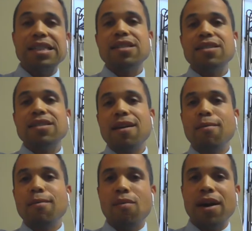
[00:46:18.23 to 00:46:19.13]
That's
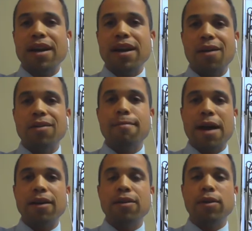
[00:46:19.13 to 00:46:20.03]
somewhat
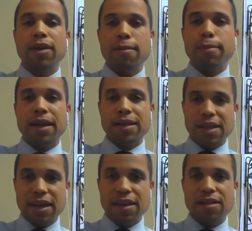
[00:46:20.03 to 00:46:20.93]
how the malleable
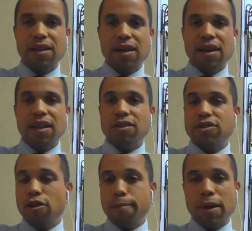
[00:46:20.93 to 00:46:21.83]
implant is.
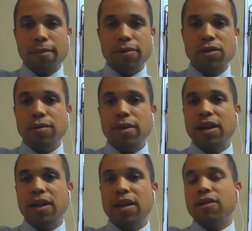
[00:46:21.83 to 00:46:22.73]
There's no pump
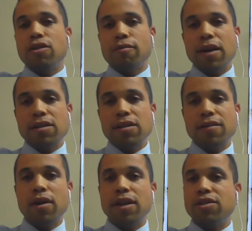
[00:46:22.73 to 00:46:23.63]
to it, there's no
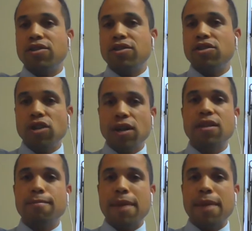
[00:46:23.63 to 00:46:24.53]
reservoir, it's
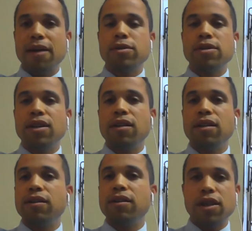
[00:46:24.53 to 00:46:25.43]
just the malleable
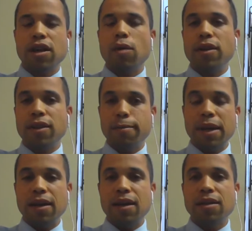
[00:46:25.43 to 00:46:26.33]
cylinders that go
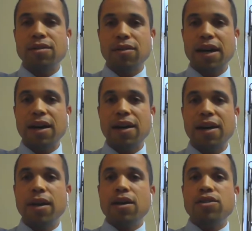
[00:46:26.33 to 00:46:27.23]
in the penis,
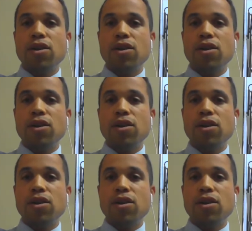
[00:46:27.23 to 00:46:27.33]
okay?